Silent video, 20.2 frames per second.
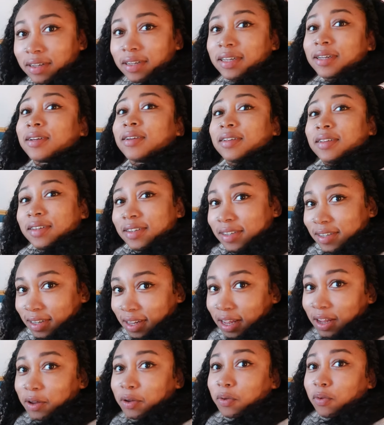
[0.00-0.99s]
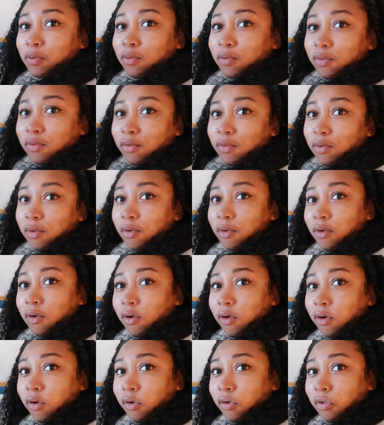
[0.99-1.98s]
Yeah, you had yeah. some B rolls yesterday
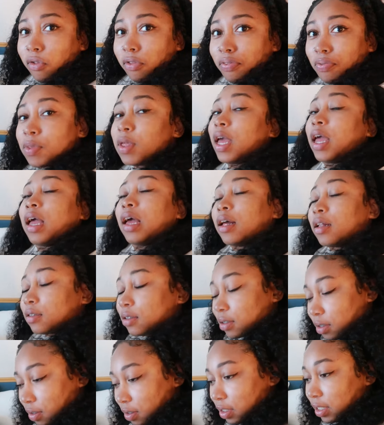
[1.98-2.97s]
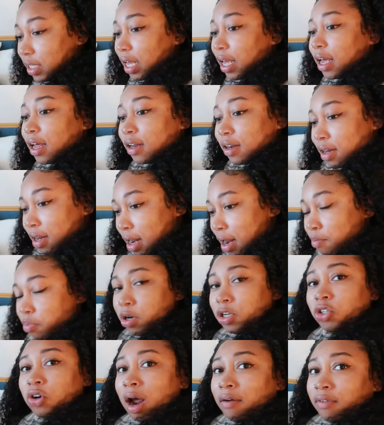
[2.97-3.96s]
though. Yeah, yeah. I'm
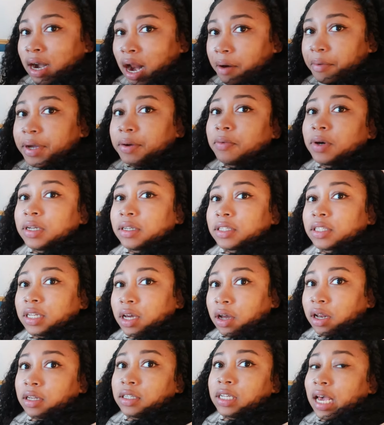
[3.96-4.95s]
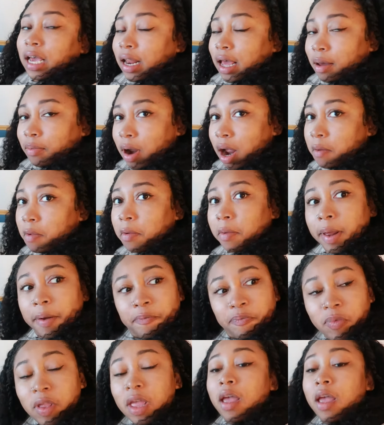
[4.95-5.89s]
pretty sure after that we went to take a, take a nap probably.